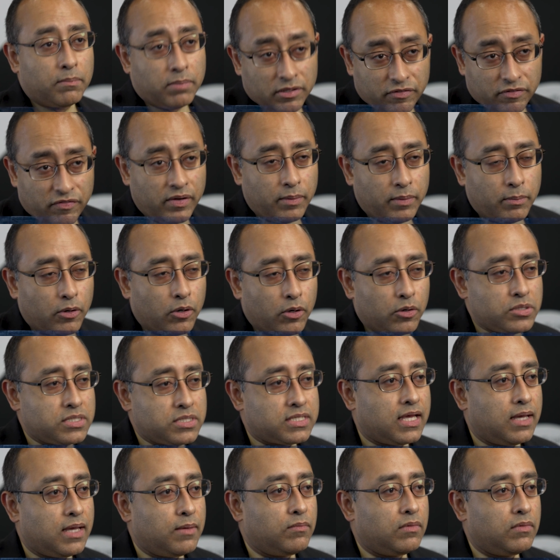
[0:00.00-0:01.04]
Prithviraj
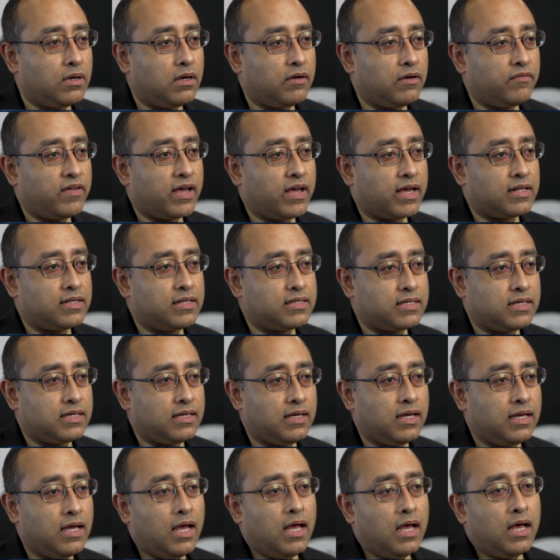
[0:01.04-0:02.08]
Bose. I'm a
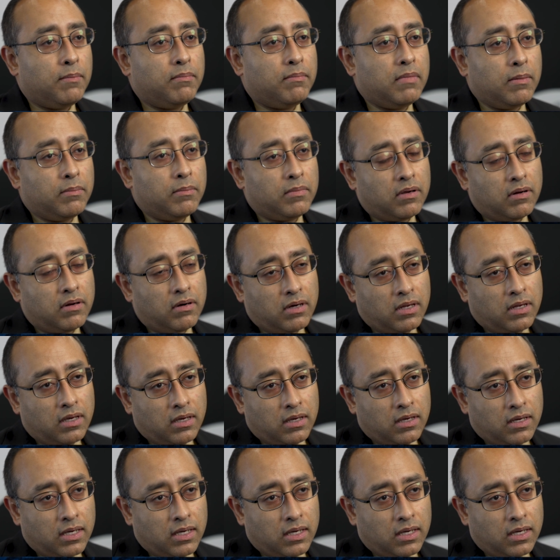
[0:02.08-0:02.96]
faculty member